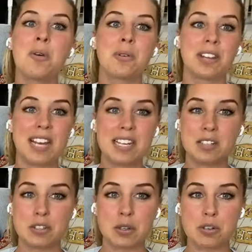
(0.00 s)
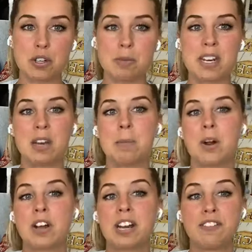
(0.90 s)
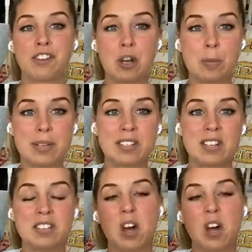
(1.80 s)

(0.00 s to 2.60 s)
related to social media marketing for your business,